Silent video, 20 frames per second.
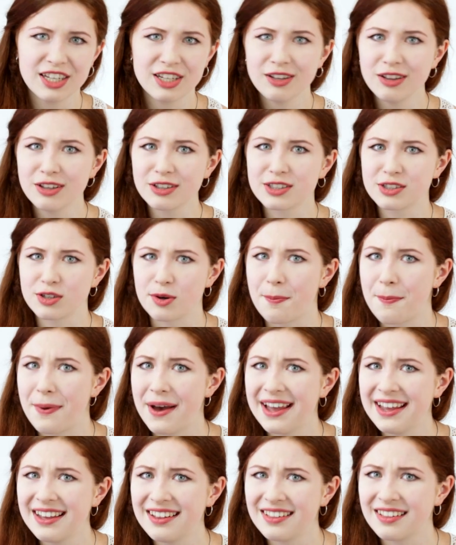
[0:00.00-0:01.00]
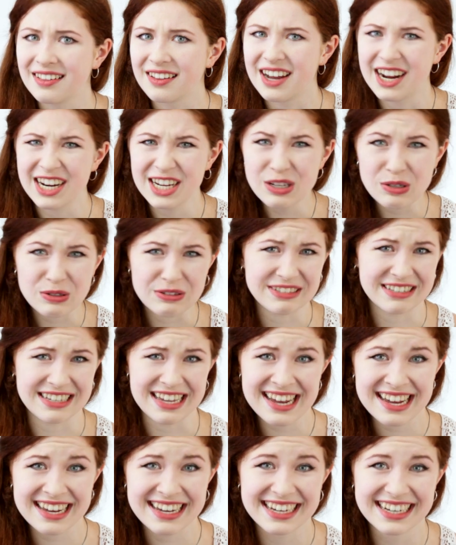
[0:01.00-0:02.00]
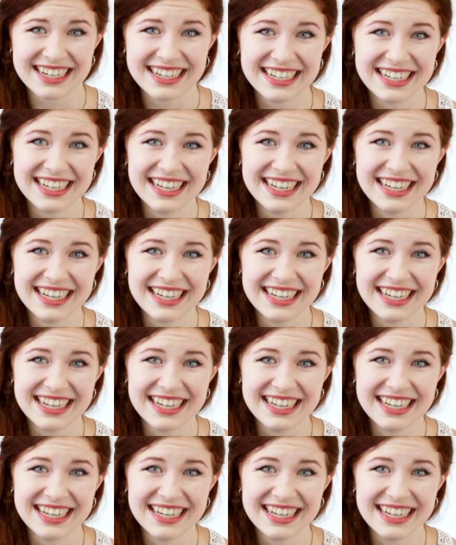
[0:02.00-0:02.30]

You look so pale. Are you sick?"